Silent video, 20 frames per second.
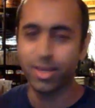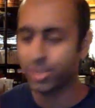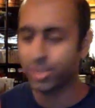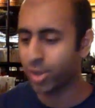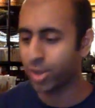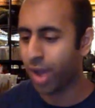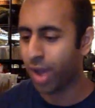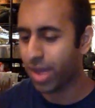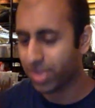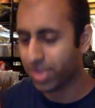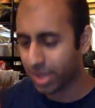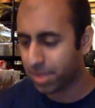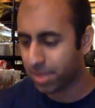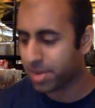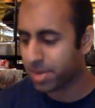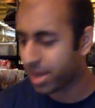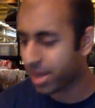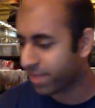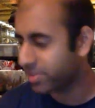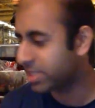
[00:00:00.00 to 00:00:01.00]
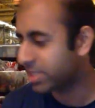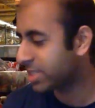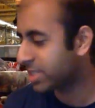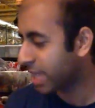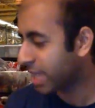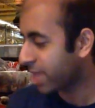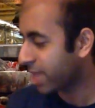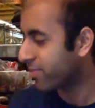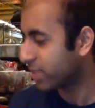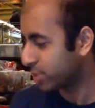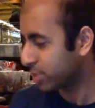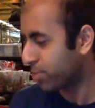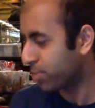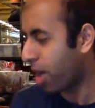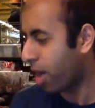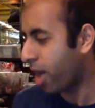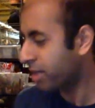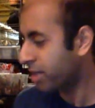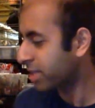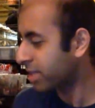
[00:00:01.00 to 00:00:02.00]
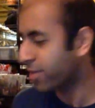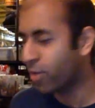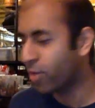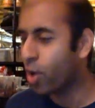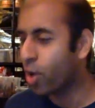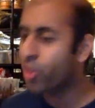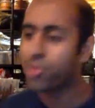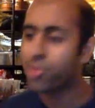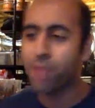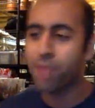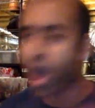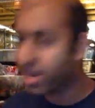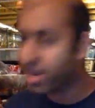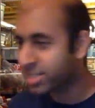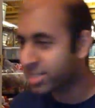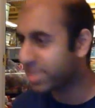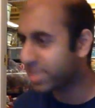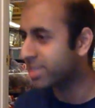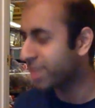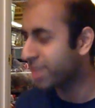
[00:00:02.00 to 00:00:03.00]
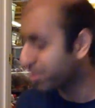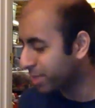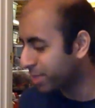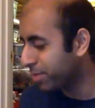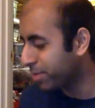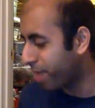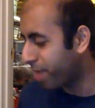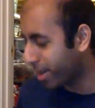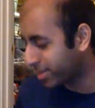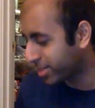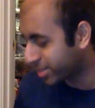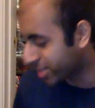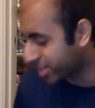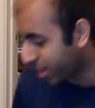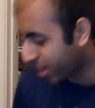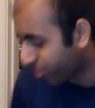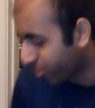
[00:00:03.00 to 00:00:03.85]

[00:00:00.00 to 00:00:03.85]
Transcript: So I think I'm going to have to save this box. Out of all the boxes, empty boxes that I